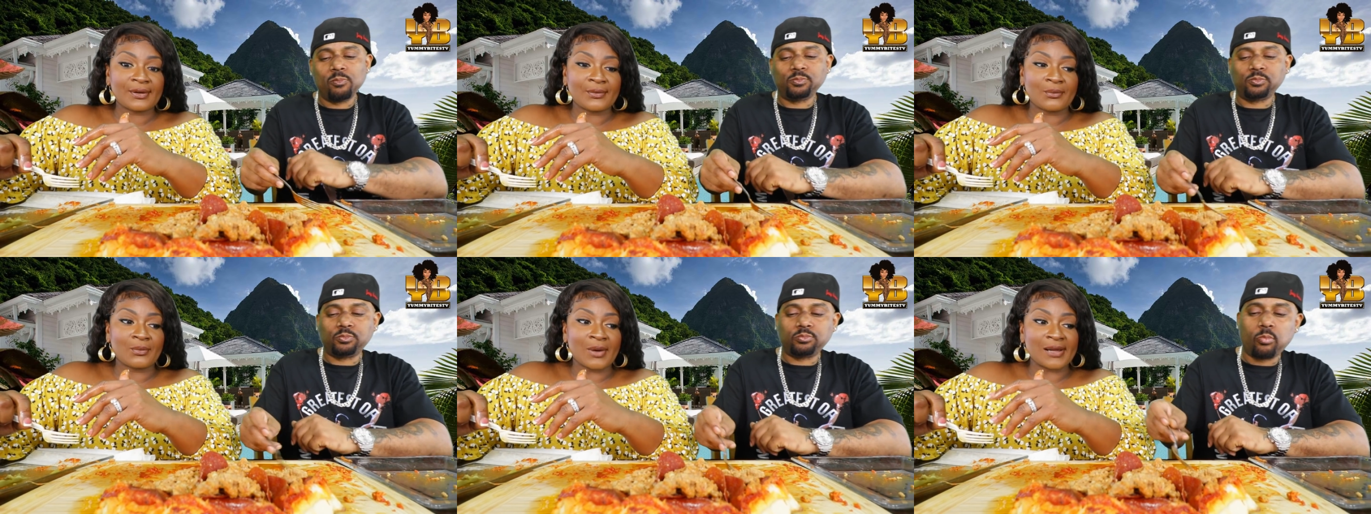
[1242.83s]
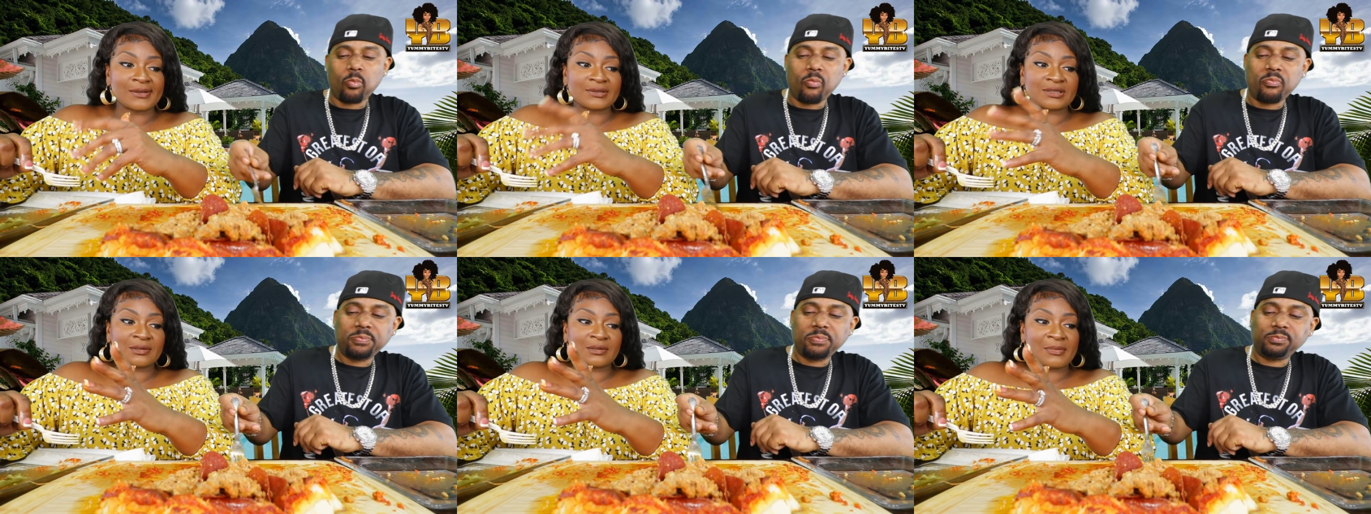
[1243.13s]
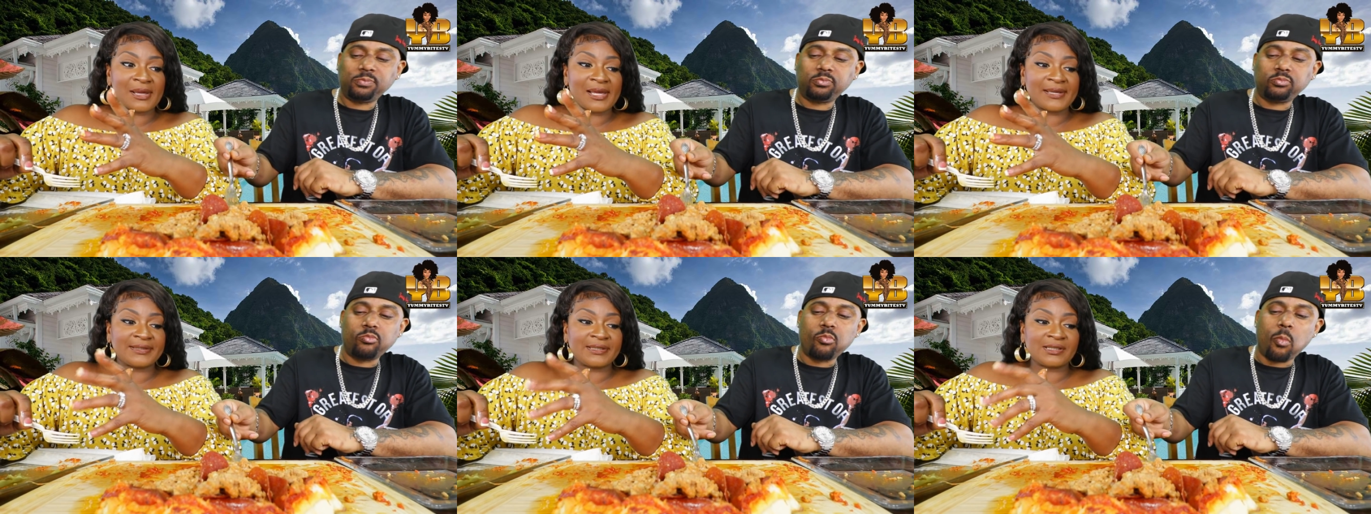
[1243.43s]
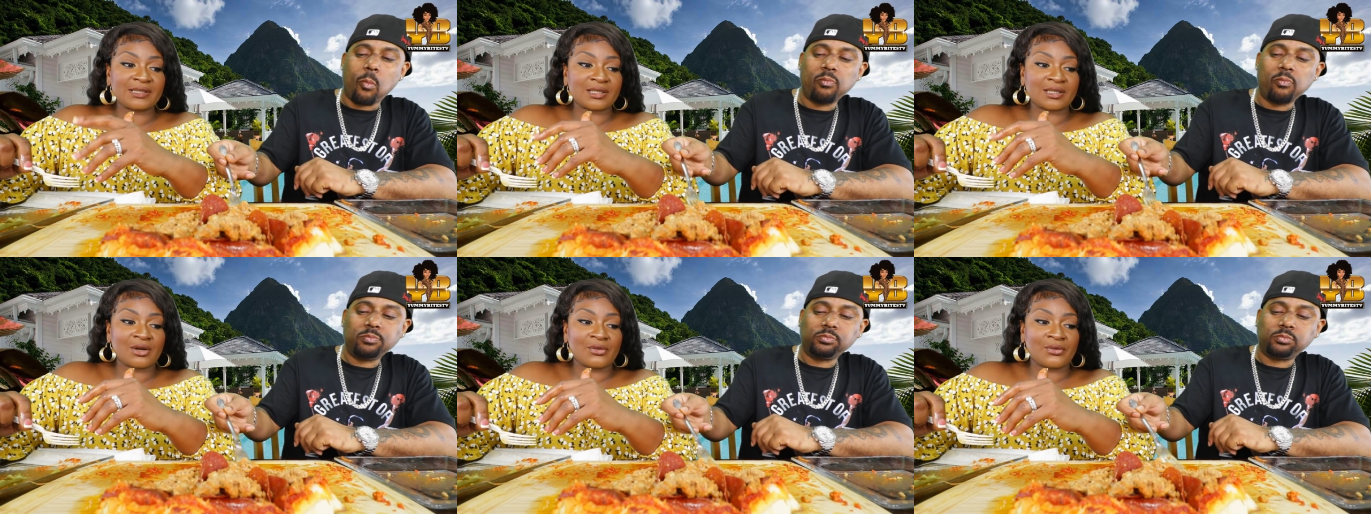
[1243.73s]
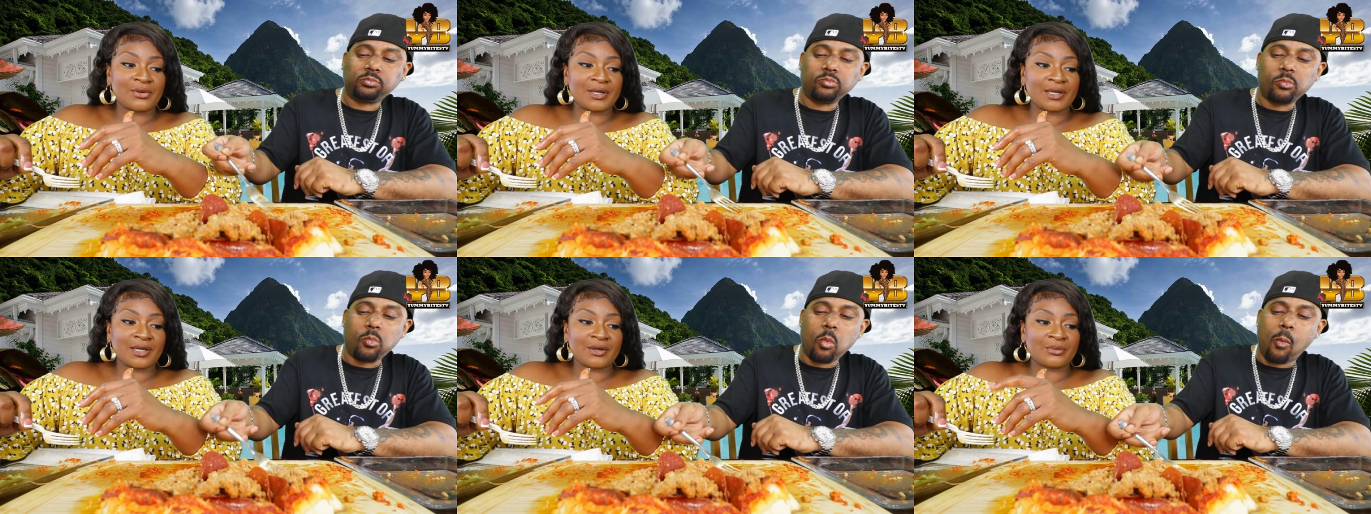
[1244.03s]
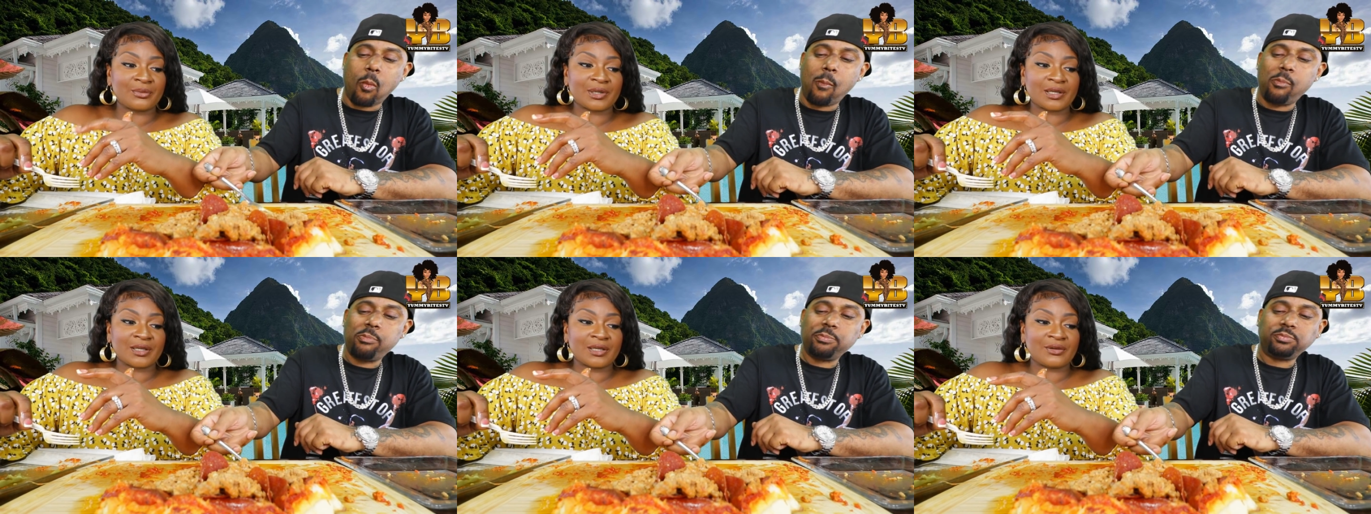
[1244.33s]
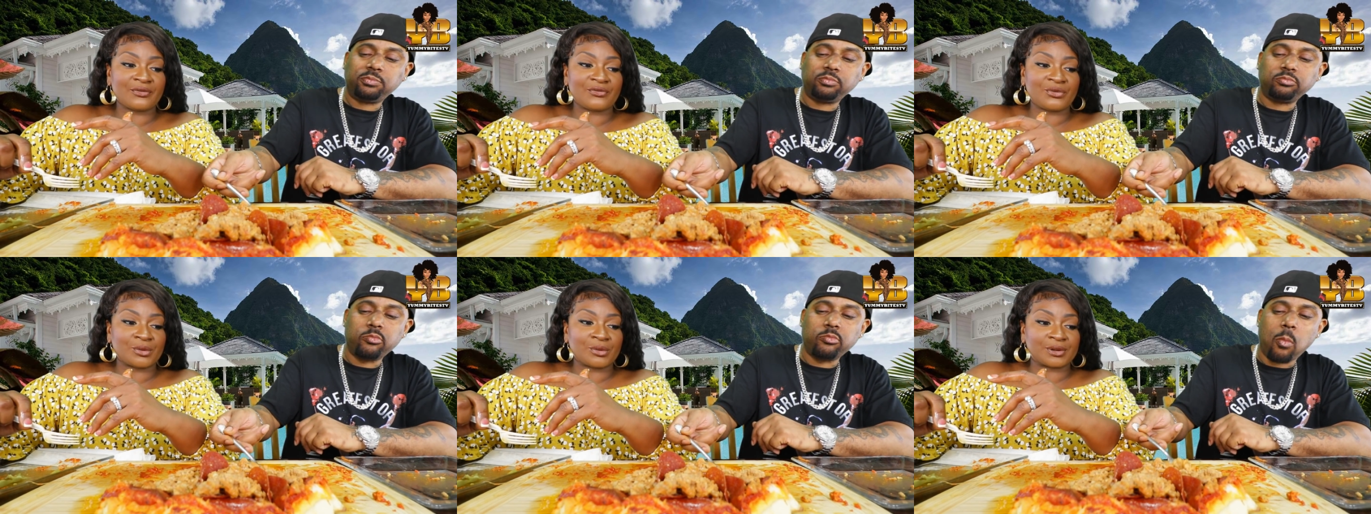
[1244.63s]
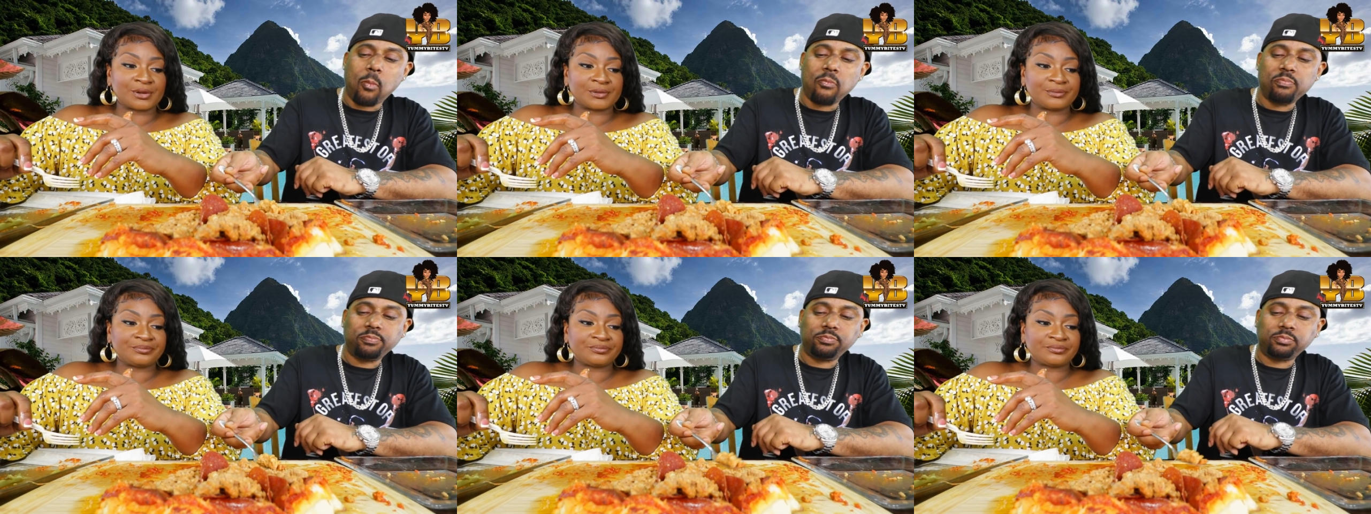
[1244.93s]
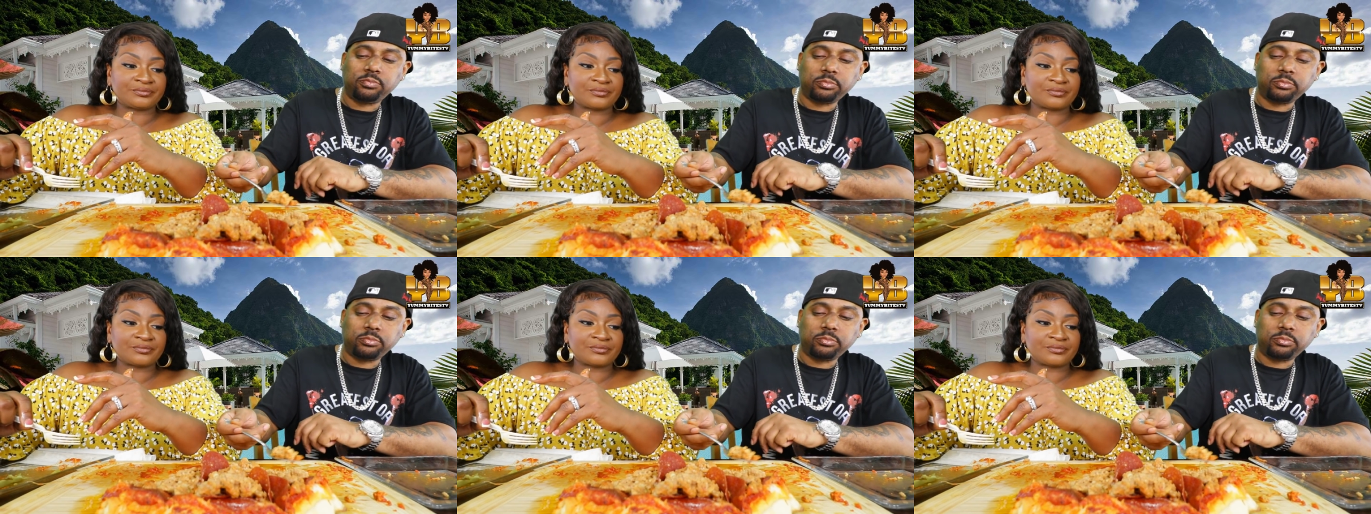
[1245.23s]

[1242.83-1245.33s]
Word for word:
Speaker 1: Why would somebody need to go in there with a gun for?